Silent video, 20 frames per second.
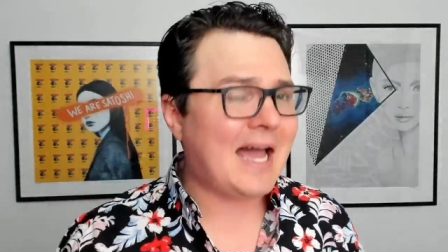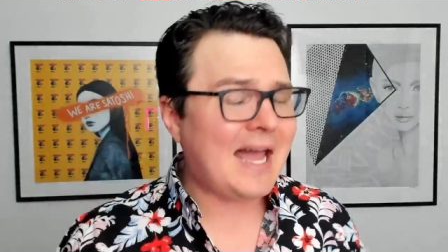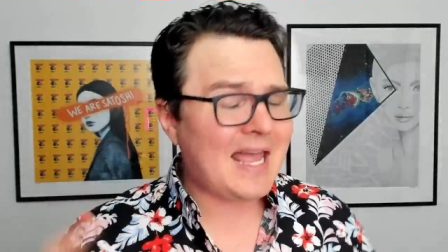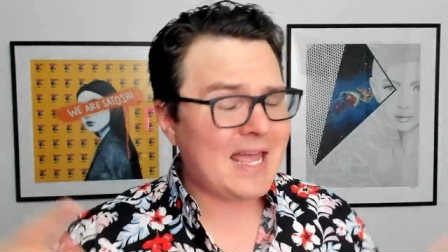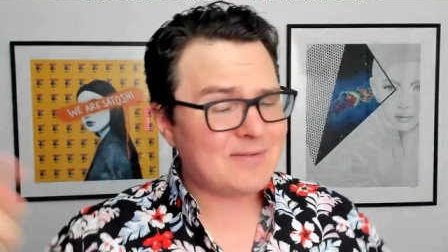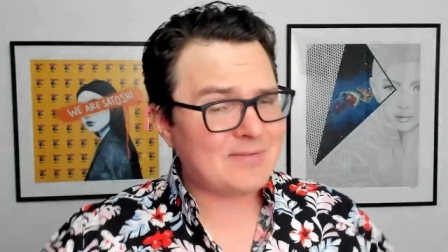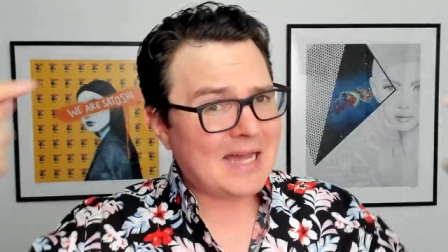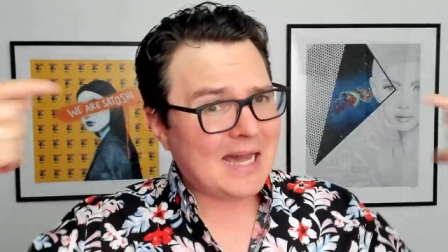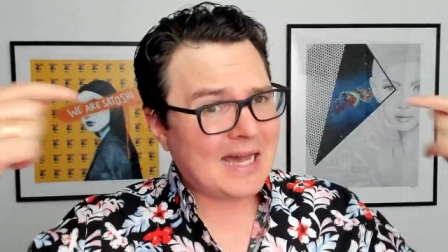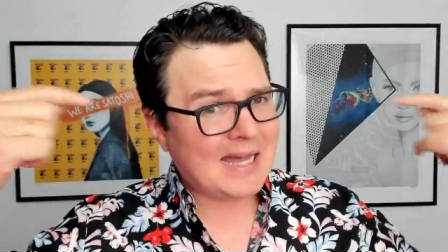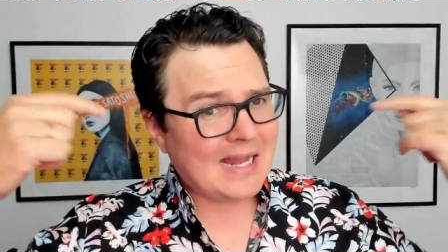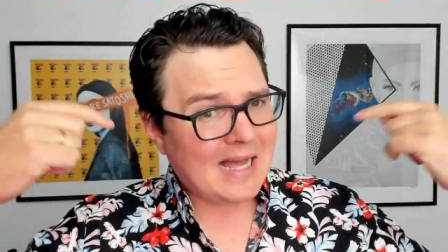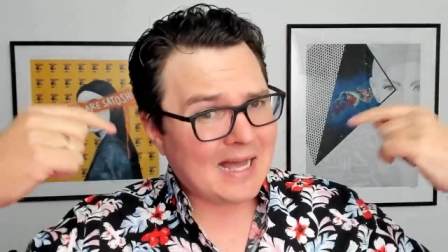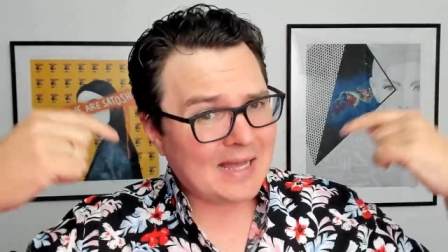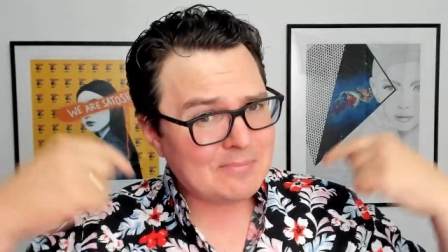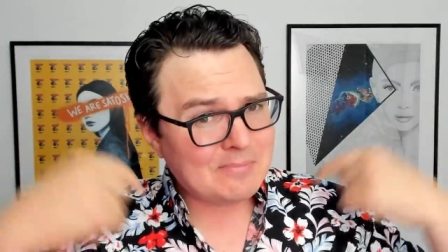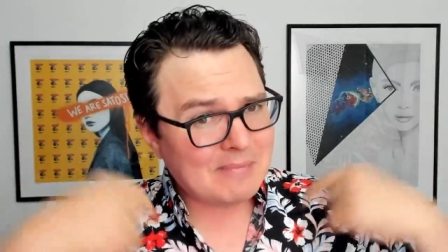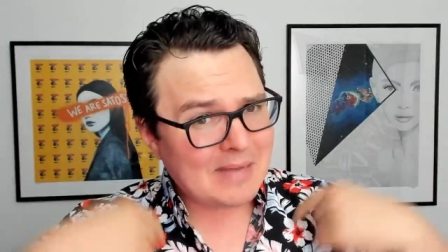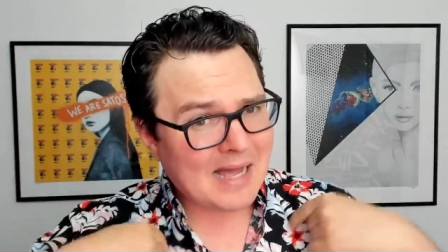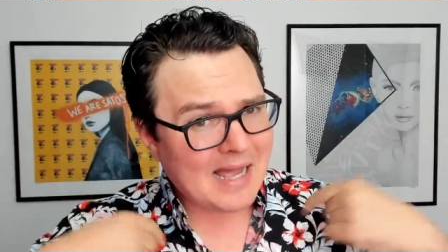I have got
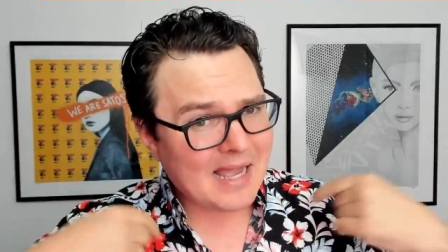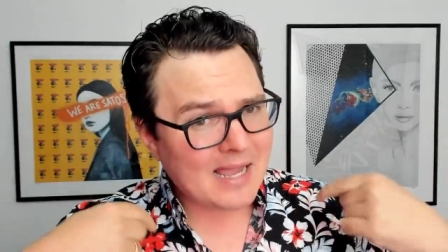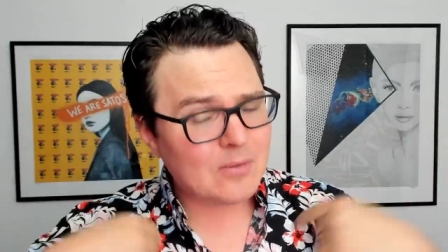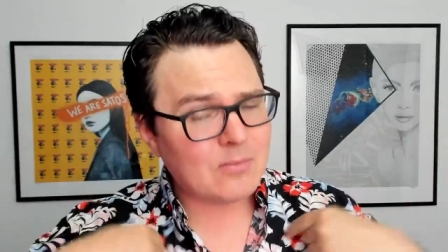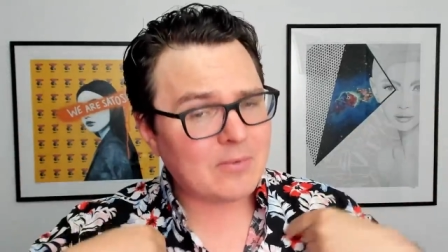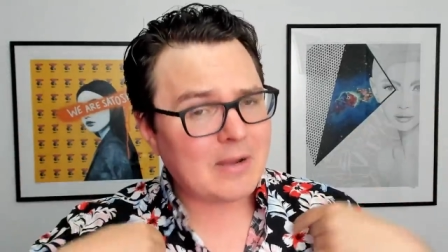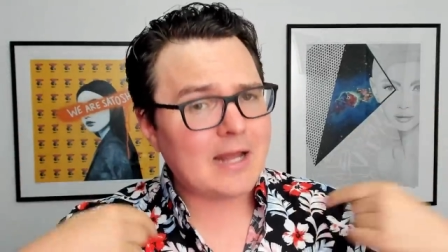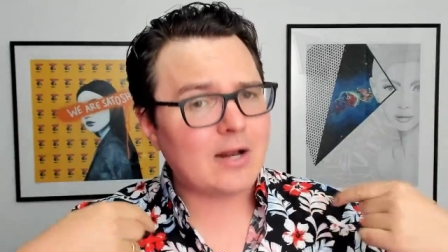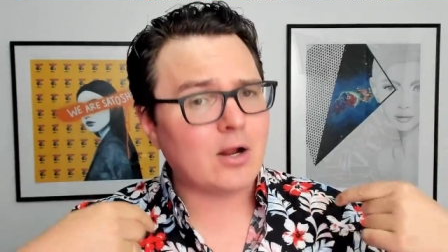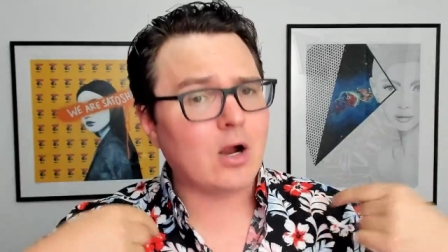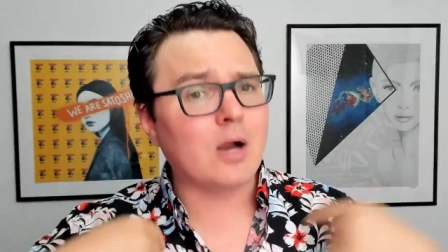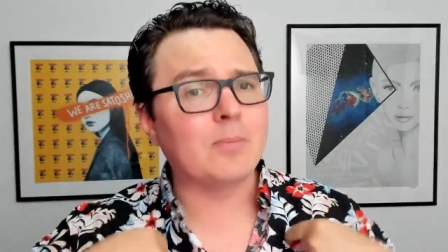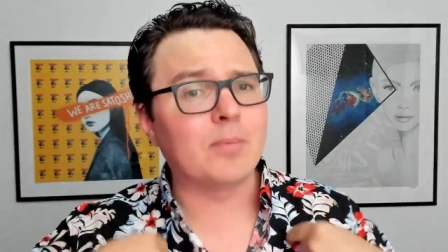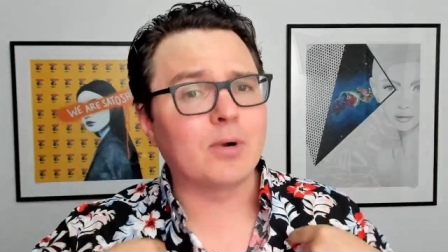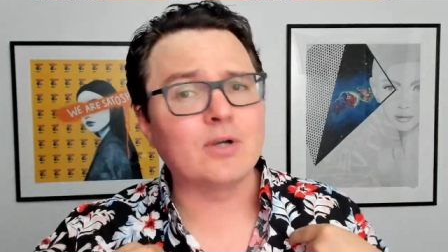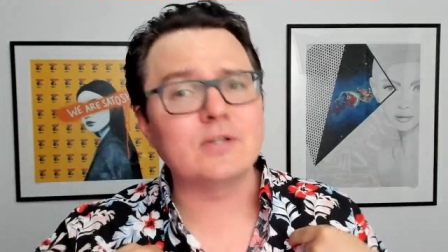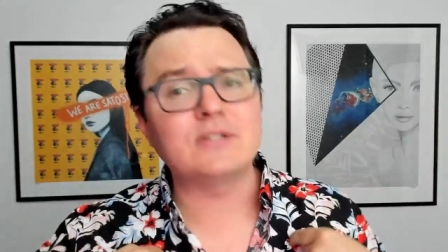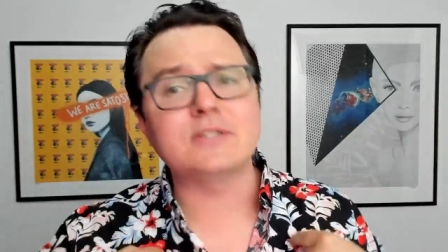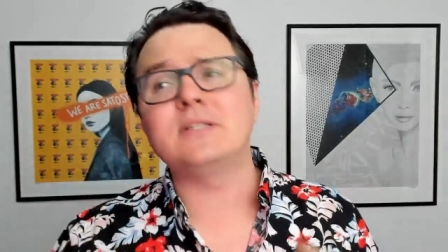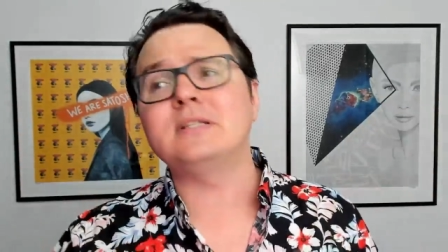on my radar
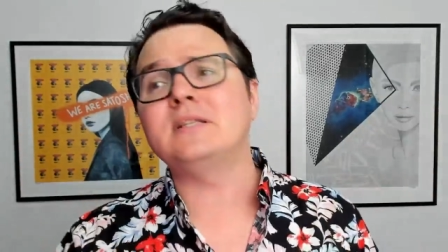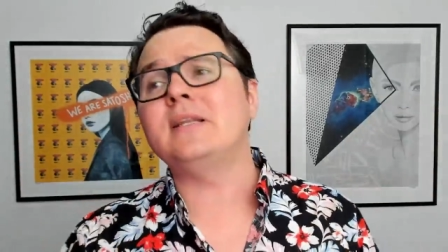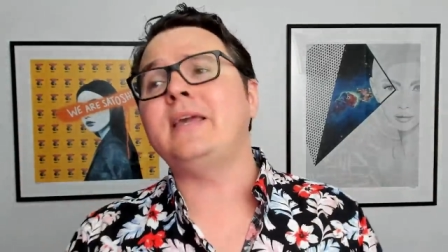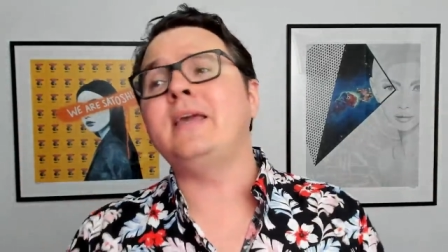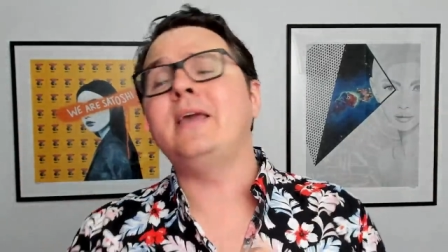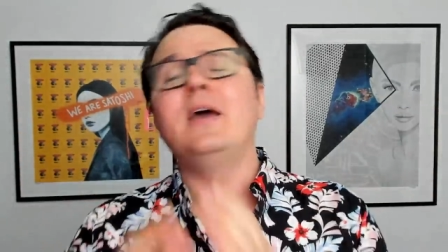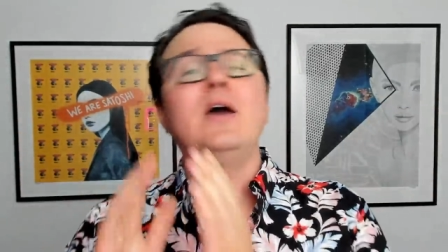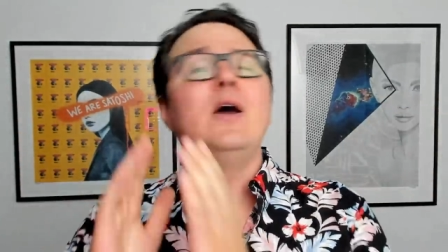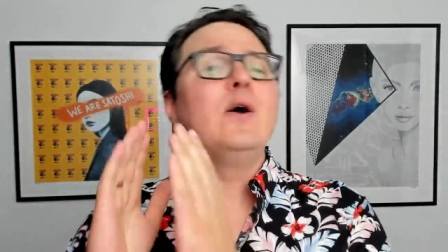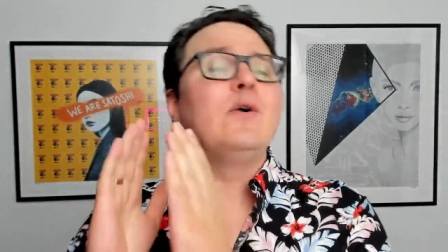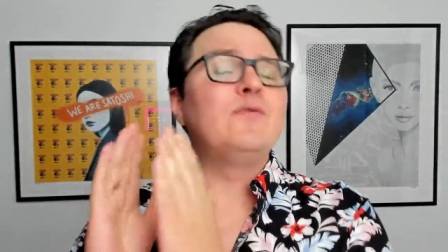personally